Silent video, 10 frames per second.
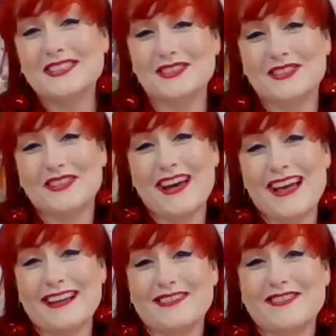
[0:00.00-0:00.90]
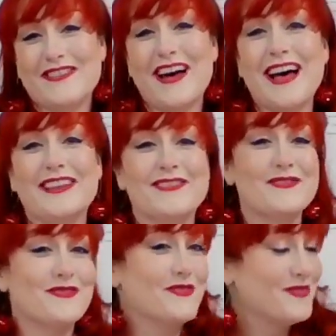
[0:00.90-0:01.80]

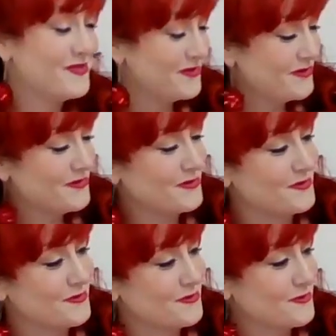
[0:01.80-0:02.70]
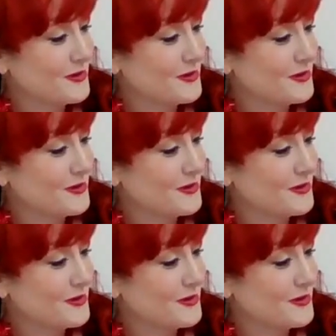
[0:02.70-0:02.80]
Too-a-loo-a-loo.